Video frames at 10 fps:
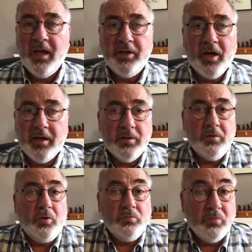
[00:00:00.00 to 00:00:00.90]
Now,
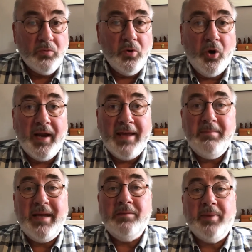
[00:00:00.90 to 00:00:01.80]
all I
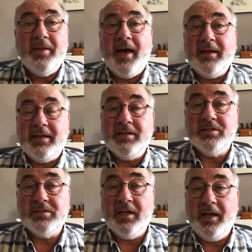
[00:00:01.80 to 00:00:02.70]
mean by that
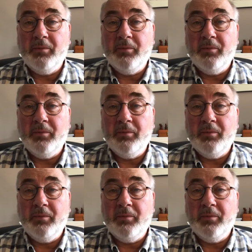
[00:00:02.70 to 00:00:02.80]
is